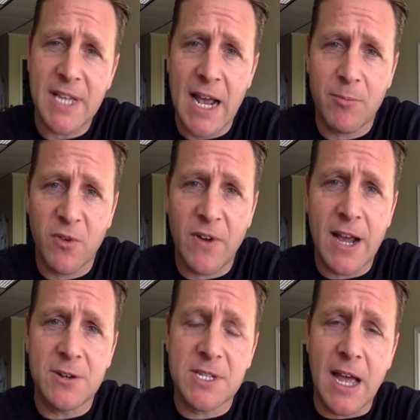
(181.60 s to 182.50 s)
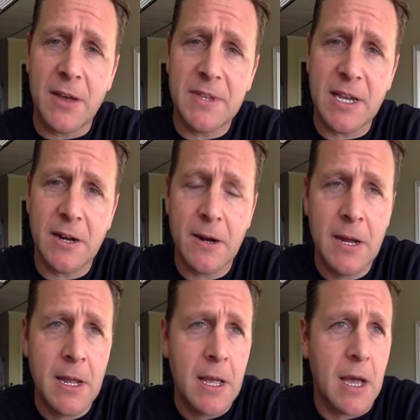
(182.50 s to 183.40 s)
data providers out there.
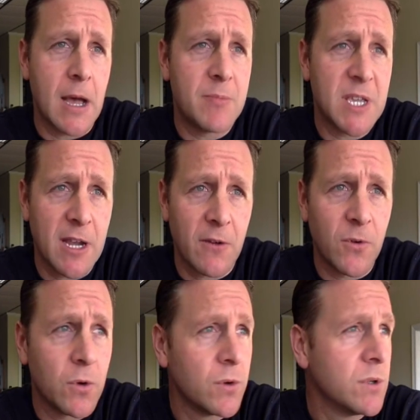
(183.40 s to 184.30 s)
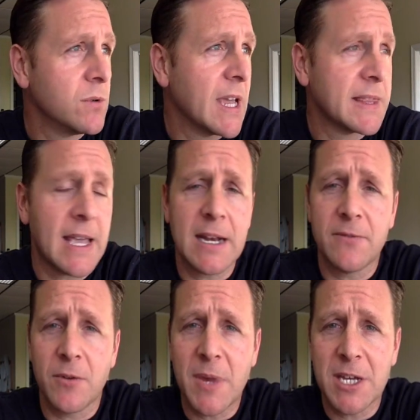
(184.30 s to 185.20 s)
Be careful who you get that
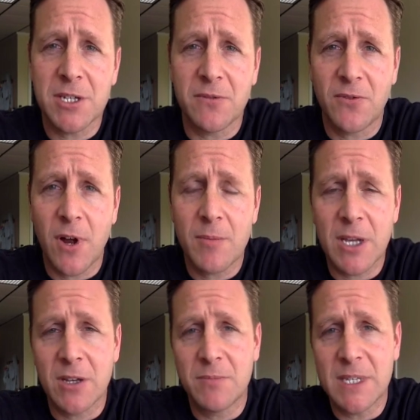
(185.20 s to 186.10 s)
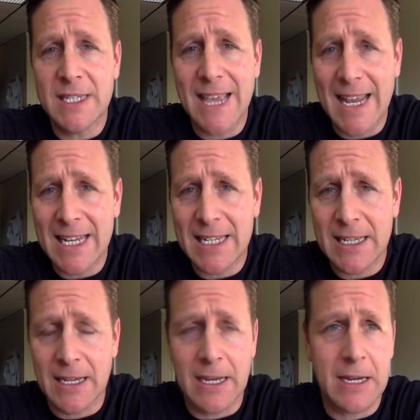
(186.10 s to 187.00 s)
information from. It could be dated.
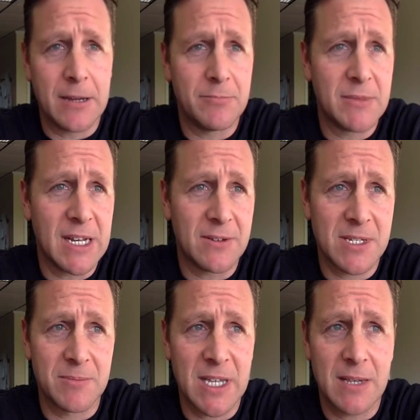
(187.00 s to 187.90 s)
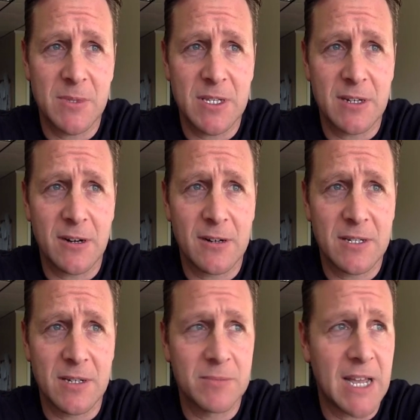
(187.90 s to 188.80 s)
Sometimes there are
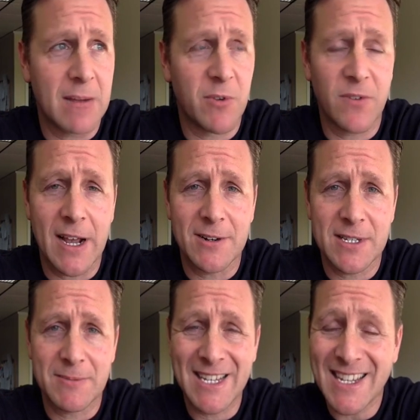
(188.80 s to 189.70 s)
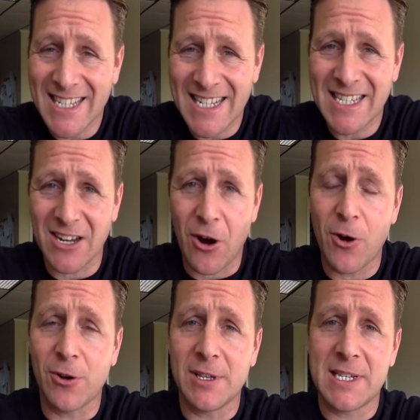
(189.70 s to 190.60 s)
some data providers, because it is a
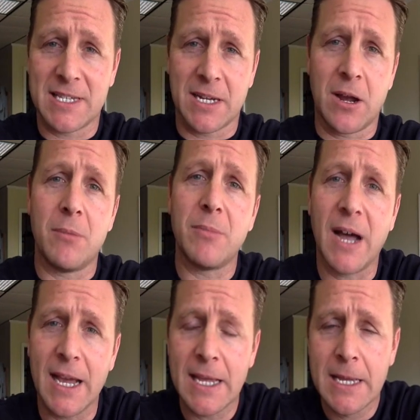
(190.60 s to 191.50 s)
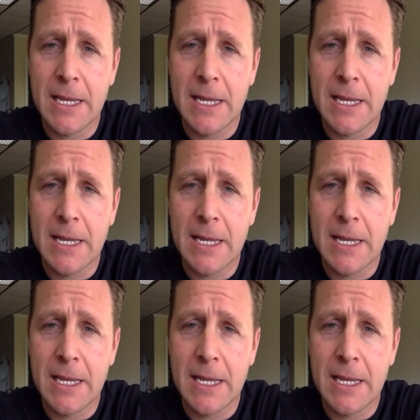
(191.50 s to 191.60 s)
harder list to come by,